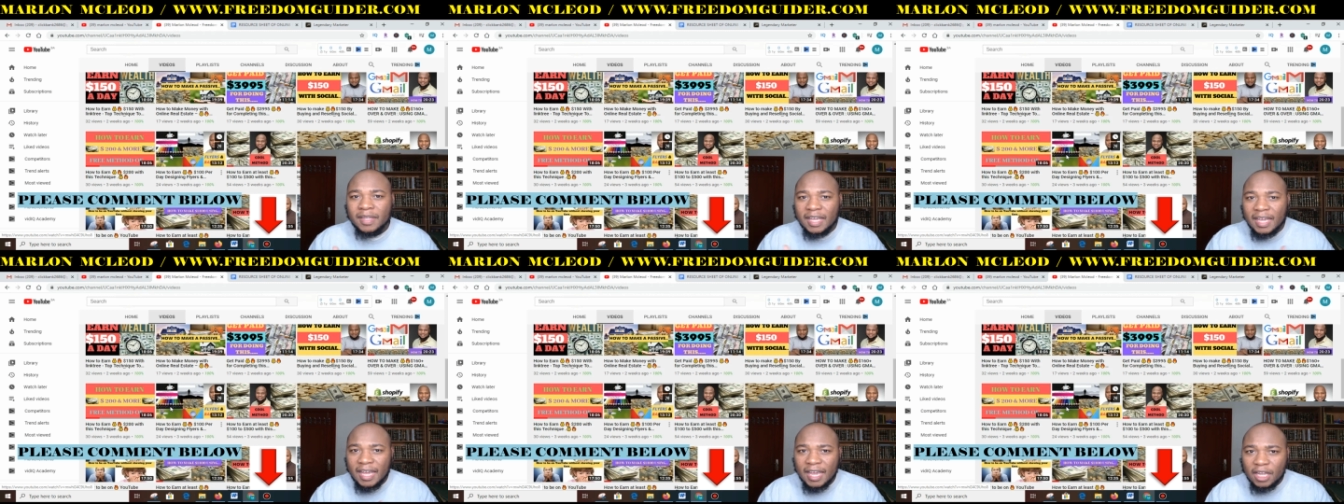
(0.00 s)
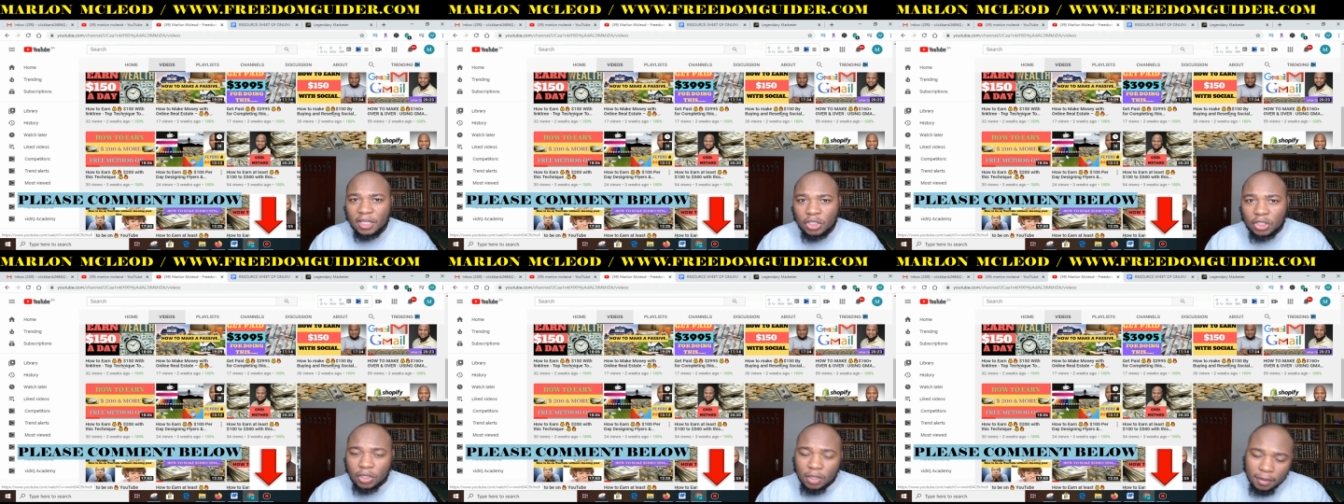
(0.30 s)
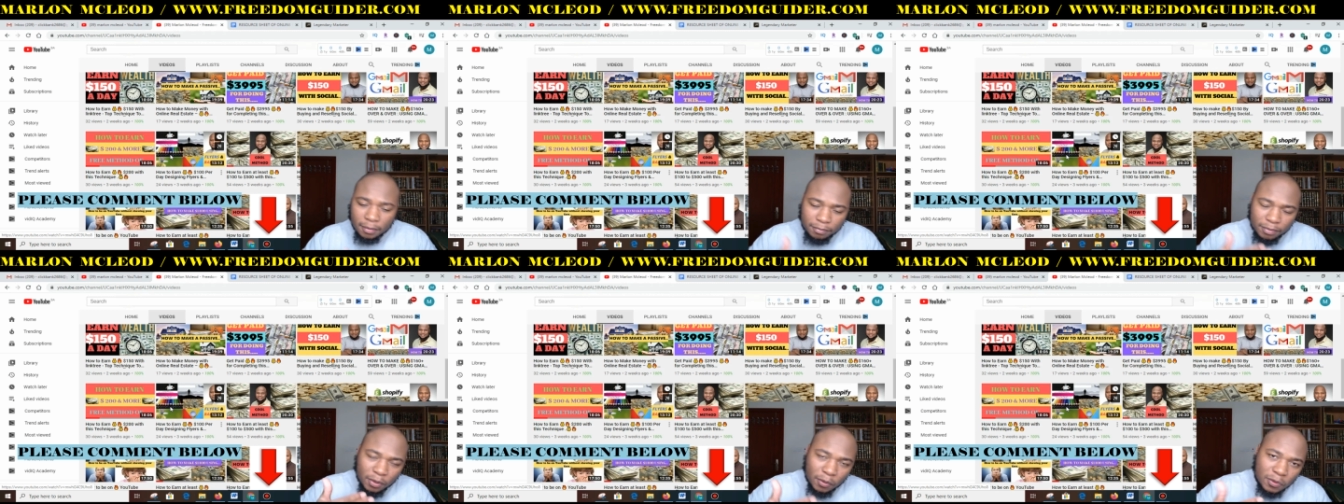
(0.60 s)
each
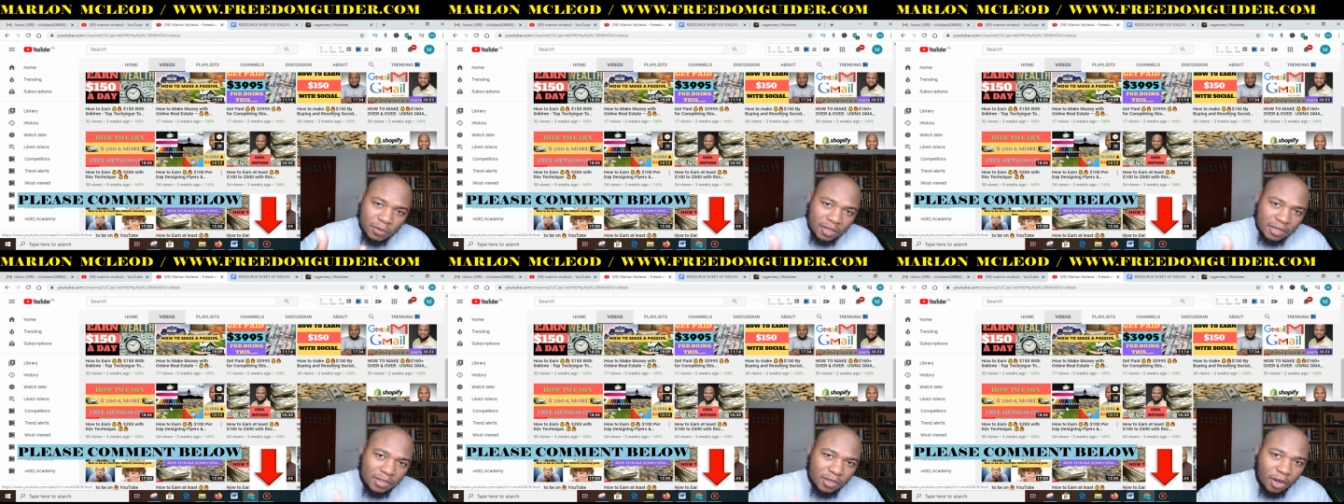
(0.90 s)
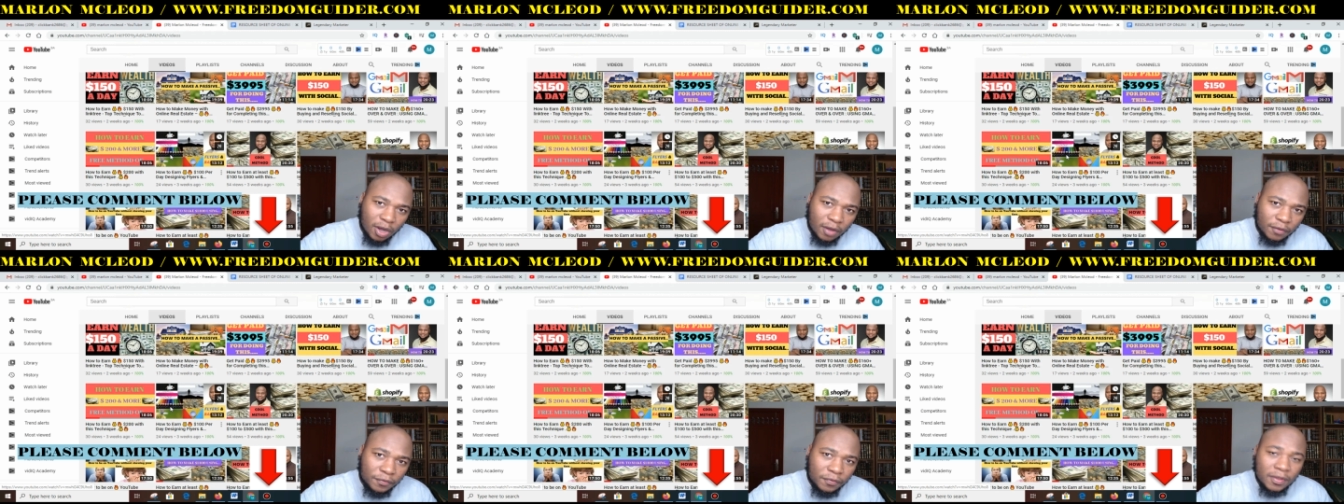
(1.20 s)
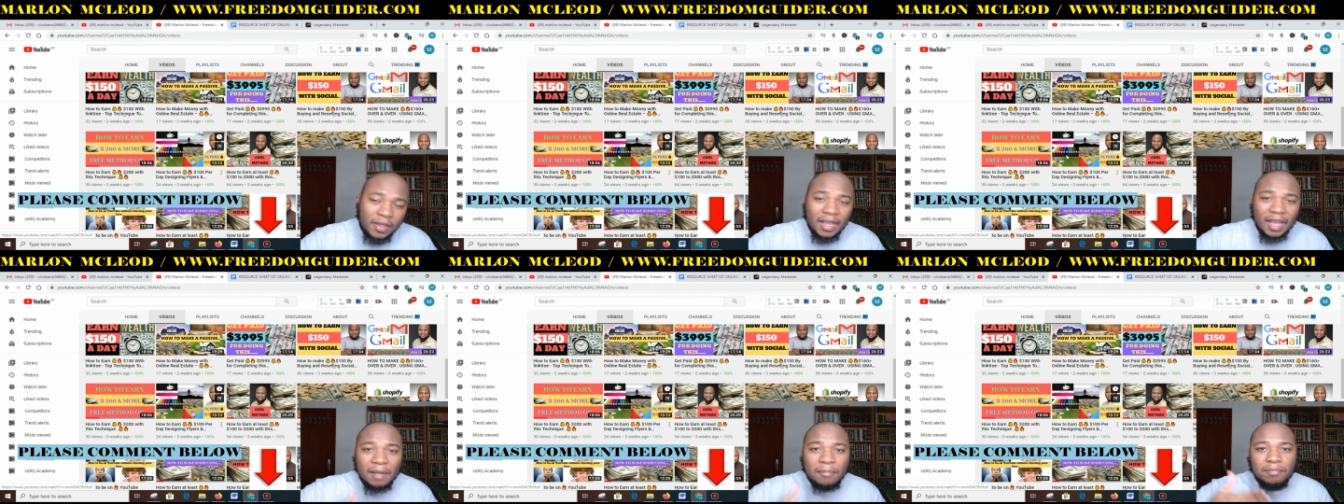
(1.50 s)
process of
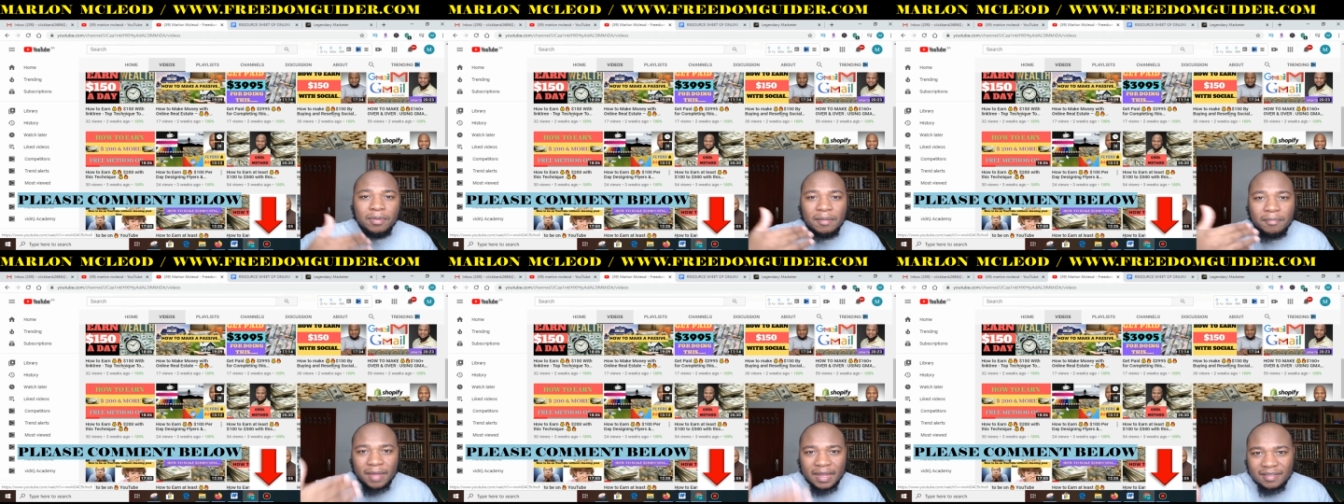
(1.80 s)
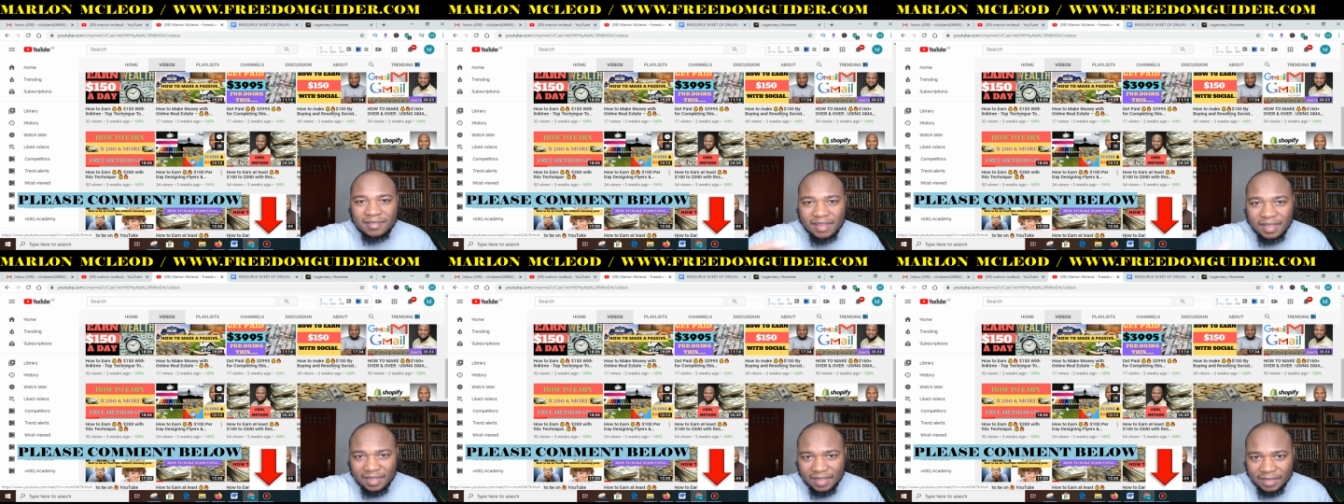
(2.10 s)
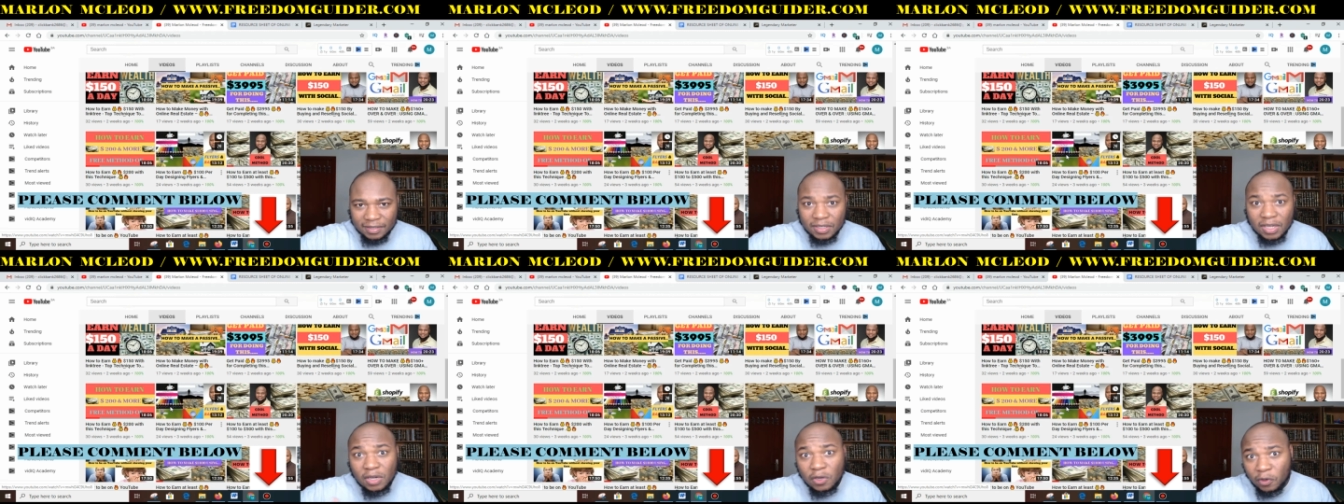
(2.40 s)
implementing
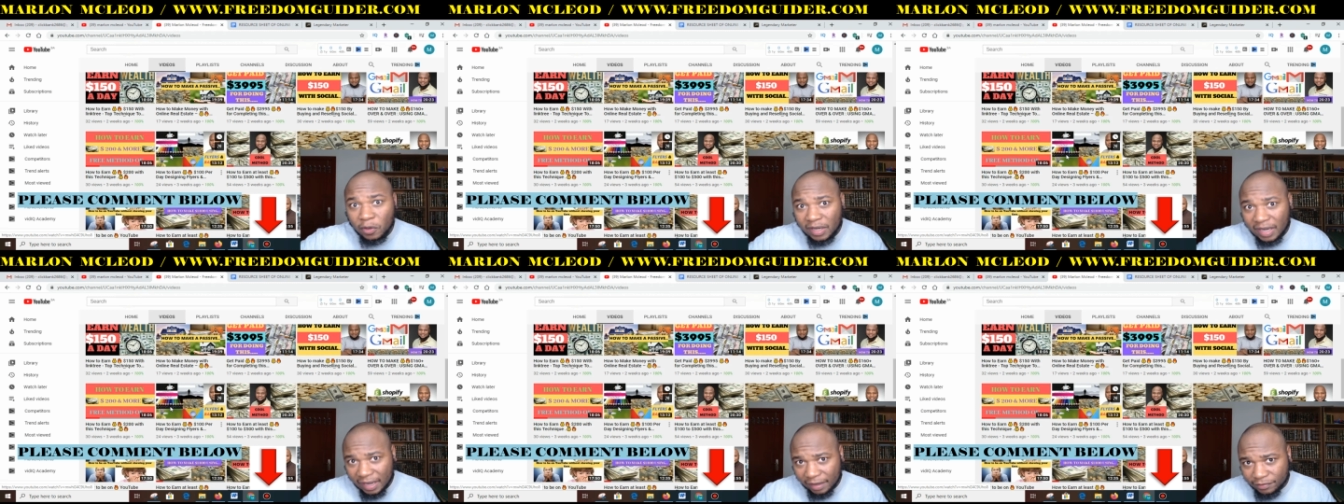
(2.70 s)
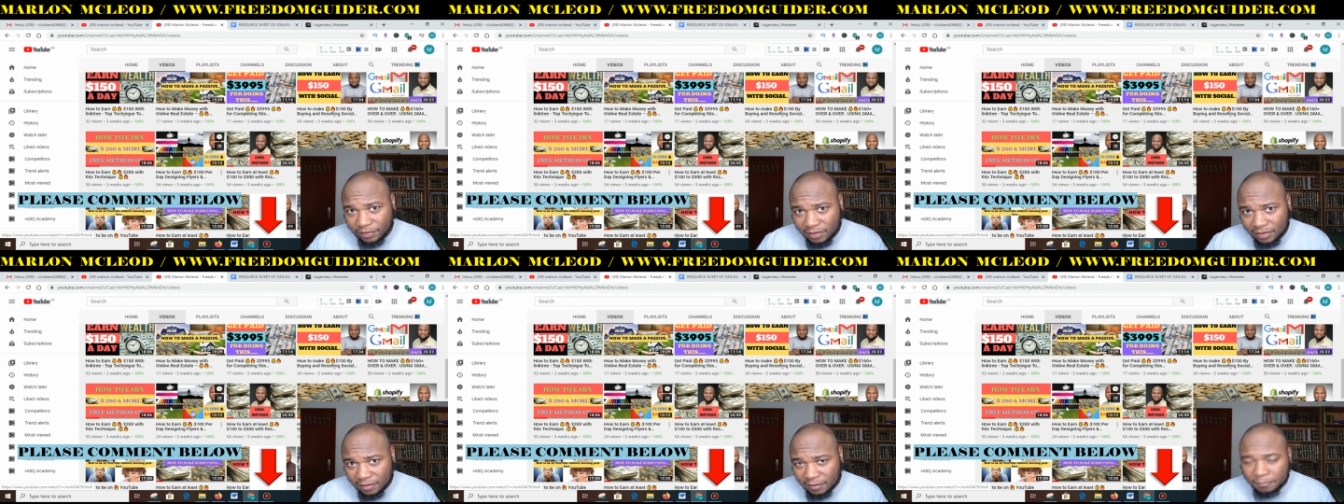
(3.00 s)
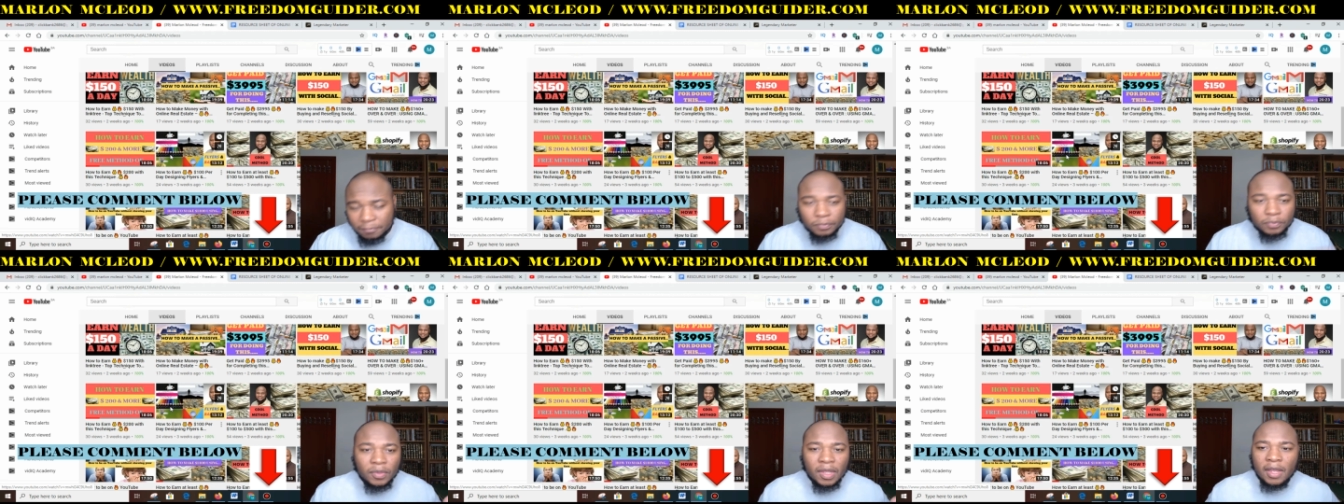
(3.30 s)
this in your lives.
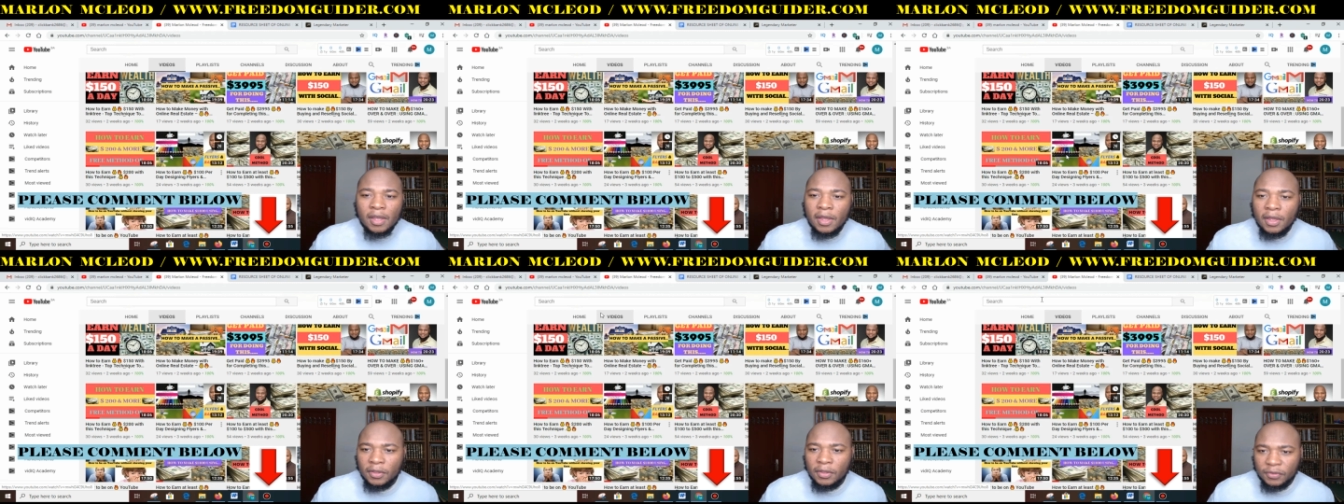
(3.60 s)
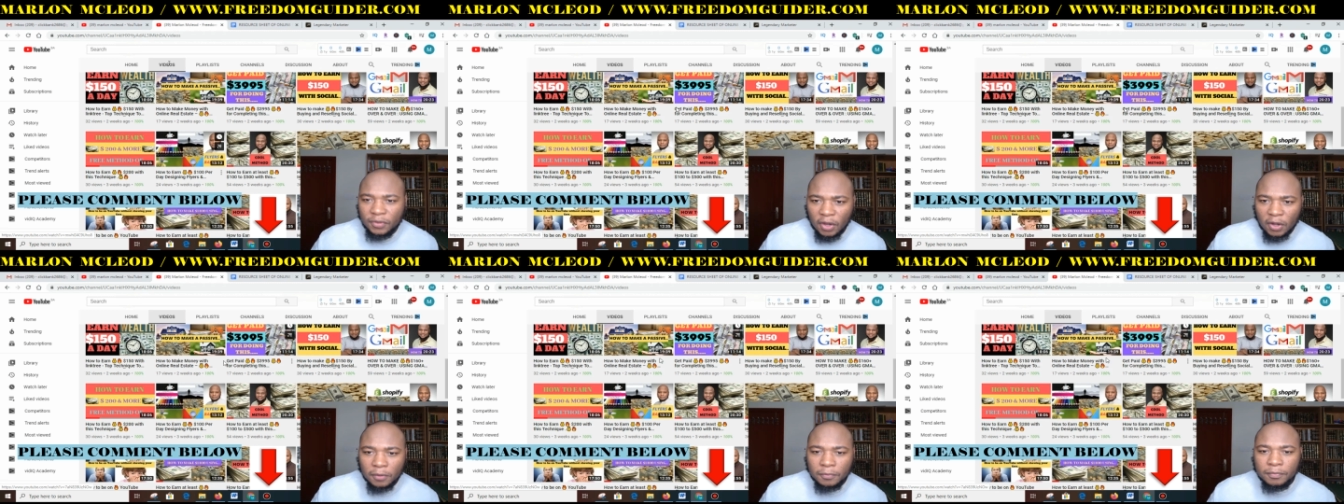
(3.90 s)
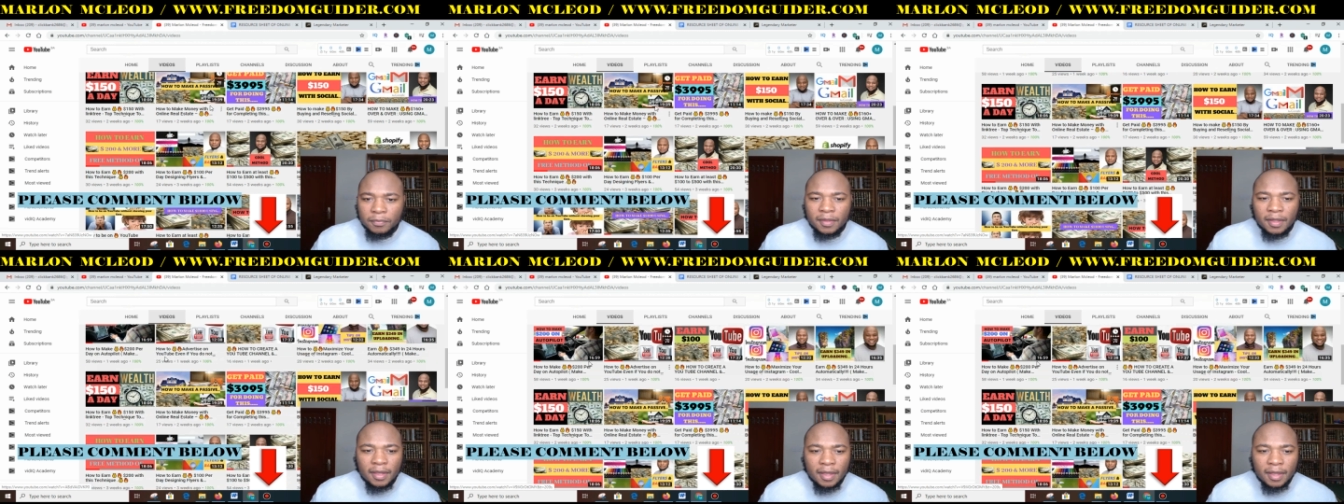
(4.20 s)
So